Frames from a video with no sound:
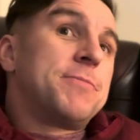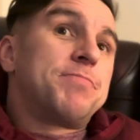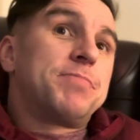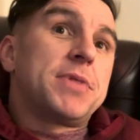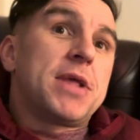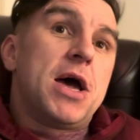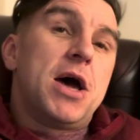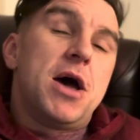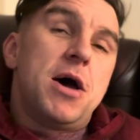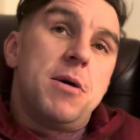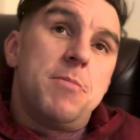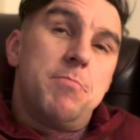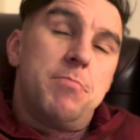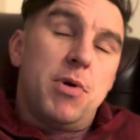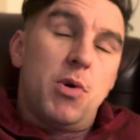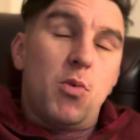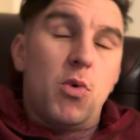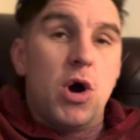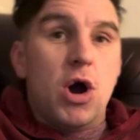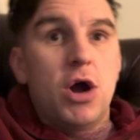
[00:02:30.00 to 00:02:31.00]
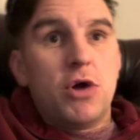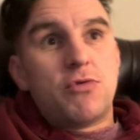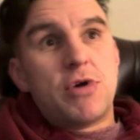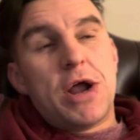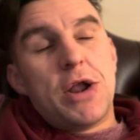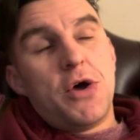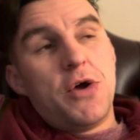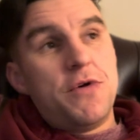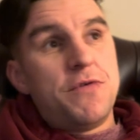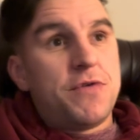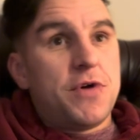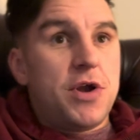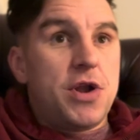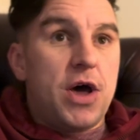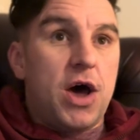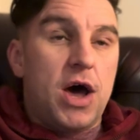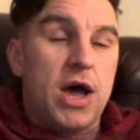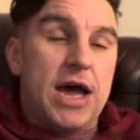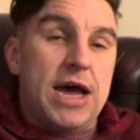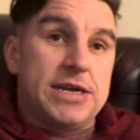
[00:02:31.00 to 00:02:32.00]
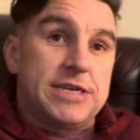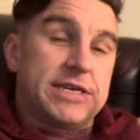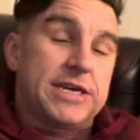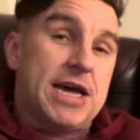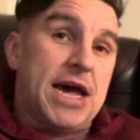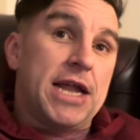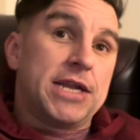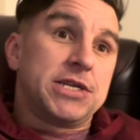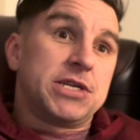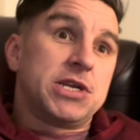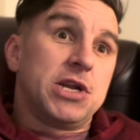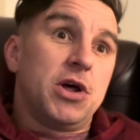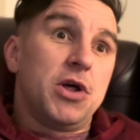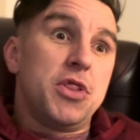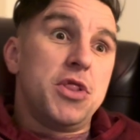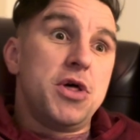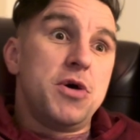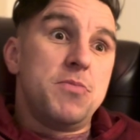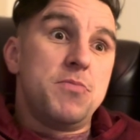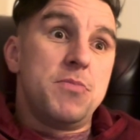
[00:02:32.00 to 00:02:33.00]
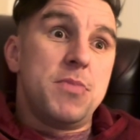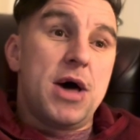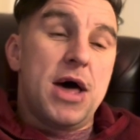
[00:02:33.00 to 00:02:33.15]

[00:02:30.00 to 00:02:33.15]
but work ran over and I had to cancel on them.